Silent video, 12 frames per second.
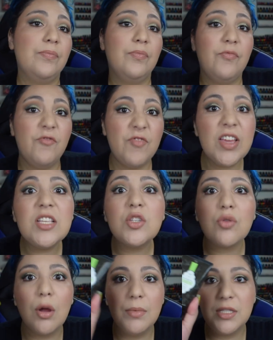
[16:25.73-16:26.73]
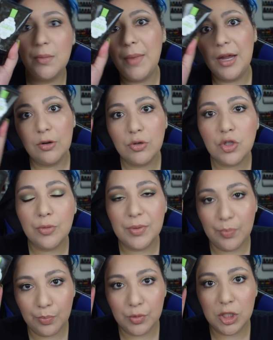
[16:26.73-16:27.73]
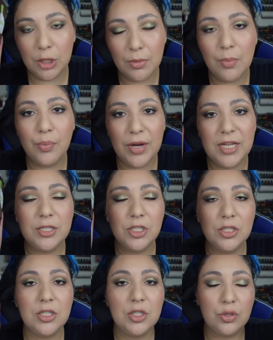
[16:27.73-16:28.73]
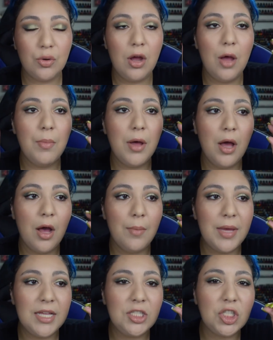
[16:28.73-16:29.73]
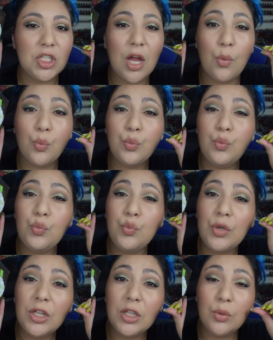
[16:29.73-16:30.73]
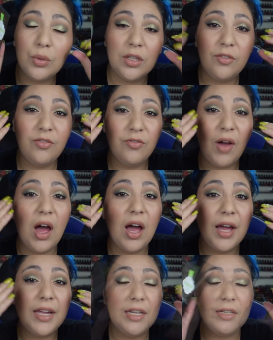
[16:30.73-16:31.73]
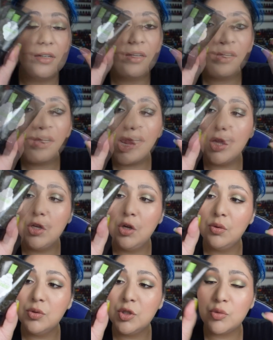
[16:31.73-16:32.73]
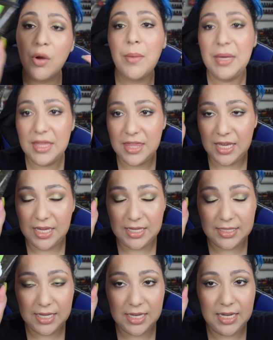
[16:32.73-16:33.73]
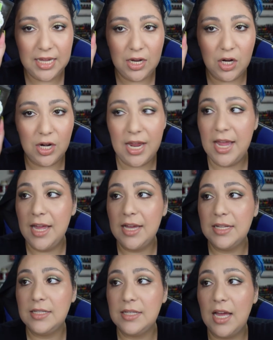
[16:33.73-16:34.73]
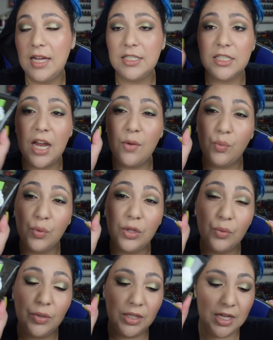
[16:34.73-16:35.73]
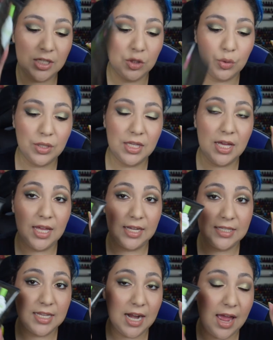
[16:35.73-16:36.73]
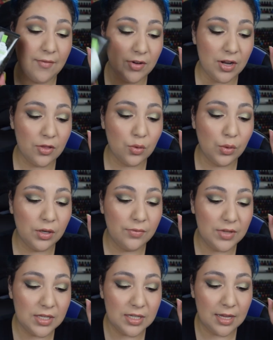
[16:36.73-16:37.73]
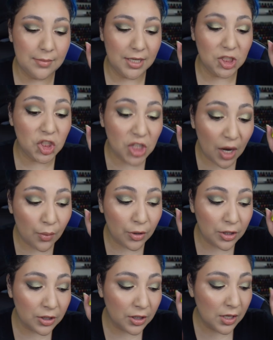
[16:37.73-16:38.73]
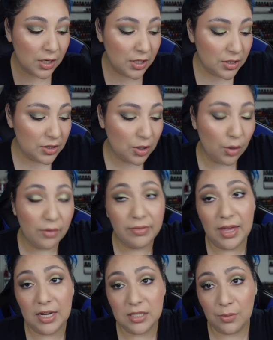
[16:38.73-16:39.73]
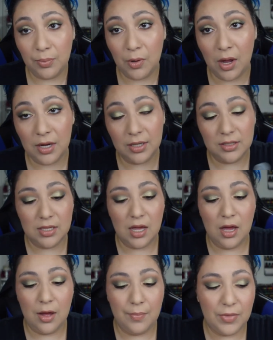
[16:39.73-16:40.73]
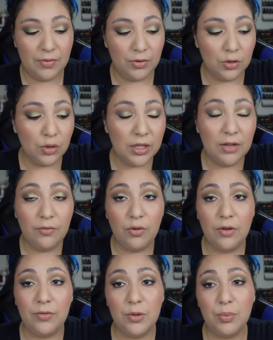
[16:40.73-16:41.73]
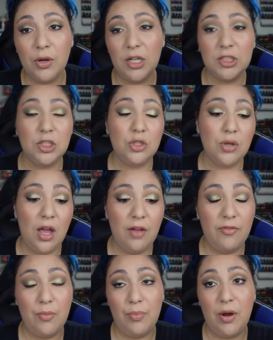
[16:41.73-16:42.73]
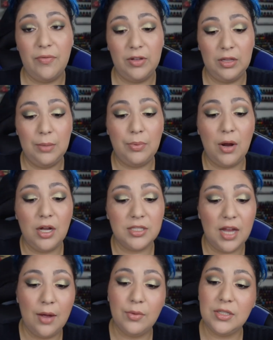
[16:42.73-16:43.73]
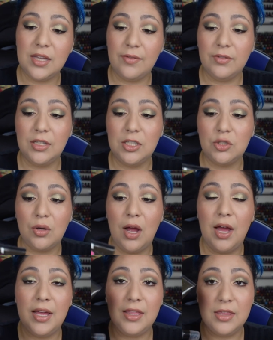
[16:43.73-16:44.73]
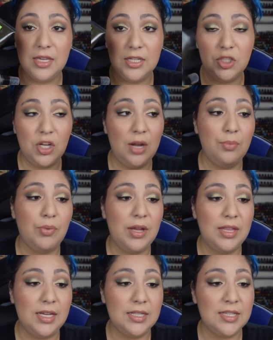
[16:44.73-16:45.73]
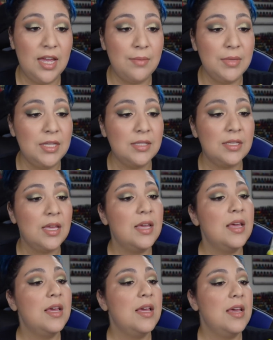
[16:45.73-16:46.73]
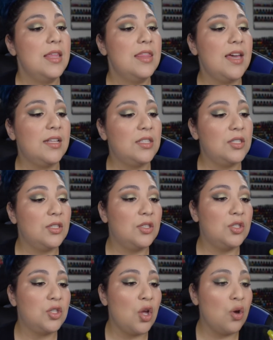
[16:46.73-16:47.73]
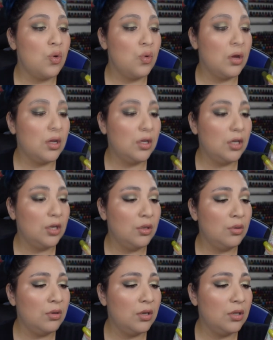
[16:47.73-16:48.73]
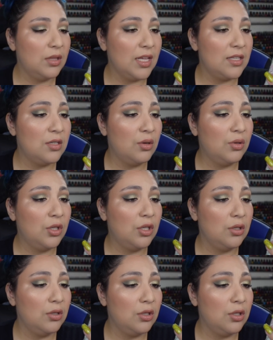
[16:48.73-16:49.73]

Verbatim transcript: face scrub. It's a microdermabrasion scrub. Um, it's just got really, really fine you know, scrubby thingies in here. And I just, I really, really enjoyed it. Like I said, I have another one of these in my shower. So if that is a product, um, if you're looking for a few products to try out from Perfectly Posh, I would definitely try the Shine Bright Like a Diamond. That's so cute. That's so cute.